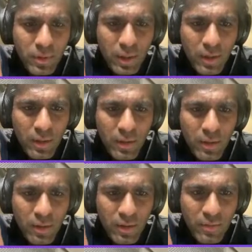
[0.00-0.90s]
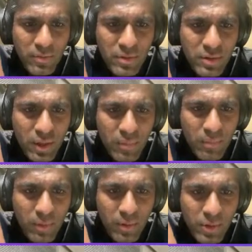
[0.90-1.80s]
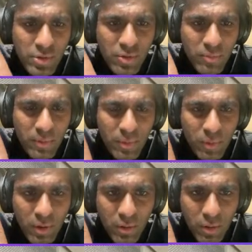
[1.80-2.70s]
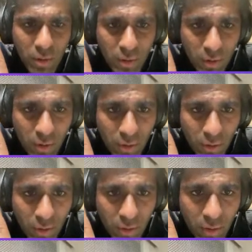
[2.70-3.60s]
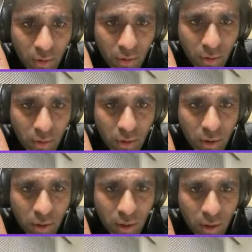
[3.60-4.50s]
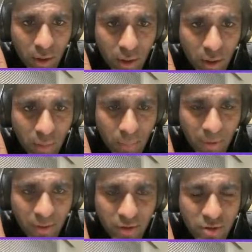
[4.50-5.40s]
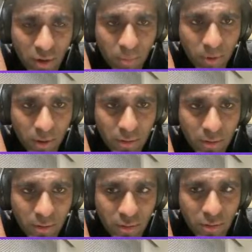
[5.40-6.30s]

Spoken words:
Yeah, in the if statement there should be one. Oh, no, no, no. A bit at the top, please.